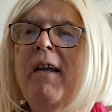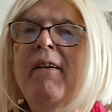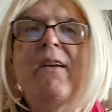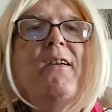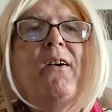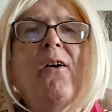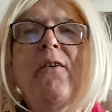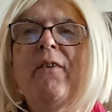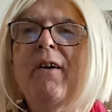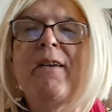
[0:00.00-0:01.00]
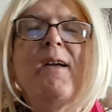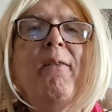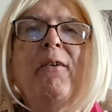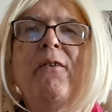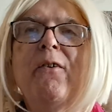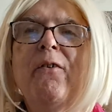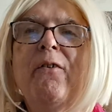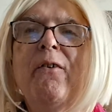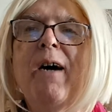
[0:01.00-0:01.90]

that's going to cause another social